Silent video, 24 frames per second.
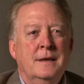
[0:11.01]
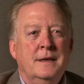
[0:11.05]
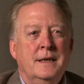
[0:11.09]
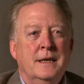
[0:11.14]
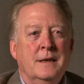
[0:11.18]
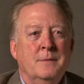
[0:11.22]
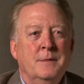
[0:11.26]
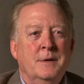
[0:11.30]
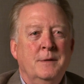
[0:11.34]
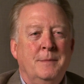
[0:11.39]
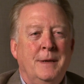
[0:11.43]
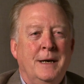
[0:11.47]

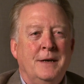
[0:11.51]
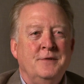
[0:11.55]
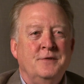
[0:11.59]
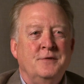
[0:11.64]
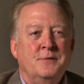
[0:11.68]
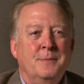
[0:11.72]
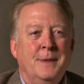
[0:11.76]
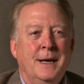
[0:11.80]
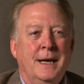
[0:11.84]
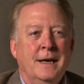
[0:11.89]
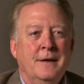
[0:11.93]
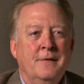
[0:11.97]
Tell me about
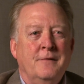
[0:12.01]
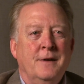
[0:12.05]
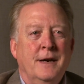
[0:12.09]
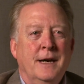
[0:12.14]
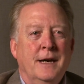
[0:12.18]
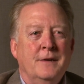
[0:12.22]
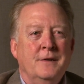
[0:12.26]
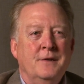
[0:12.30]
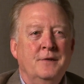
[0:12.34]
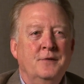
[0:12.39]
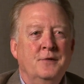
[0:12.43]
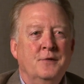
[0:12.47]
your
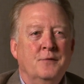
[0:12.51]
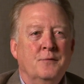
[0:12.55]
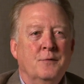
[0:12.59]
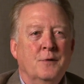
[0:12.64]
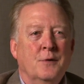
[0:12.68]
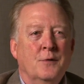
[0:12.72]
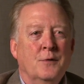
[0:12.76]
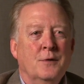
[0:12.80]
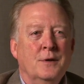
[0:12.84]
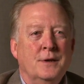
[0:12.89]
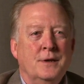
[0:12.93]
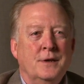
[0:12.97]
background and your
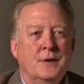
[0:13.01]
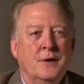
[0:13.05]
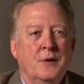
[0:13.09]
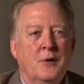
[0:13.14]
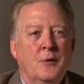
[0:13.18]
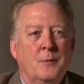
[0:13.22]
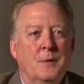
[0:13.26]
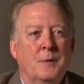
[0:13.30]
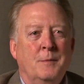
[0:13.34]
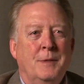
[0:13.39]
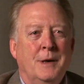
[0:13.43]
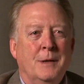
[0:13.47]
role at
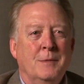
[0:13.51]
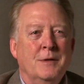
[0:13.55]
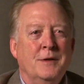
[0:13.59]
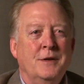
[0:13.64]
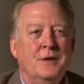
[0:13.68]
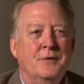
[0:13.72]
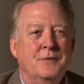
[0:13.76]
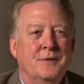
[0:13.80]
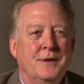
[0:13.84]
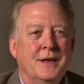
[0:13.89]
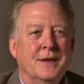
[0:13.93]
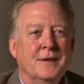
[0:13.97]
Tacoma
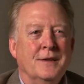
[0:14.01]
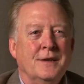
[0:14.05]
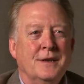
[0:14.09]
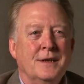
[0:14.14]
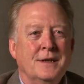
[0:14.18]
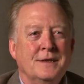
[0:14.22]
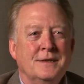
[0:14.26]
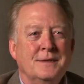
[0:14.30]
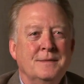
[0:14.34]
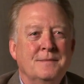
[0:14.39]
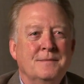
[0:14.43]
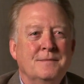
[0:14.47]
Public
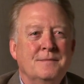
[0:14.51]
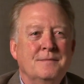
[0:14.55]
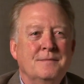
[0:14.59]
Utilities.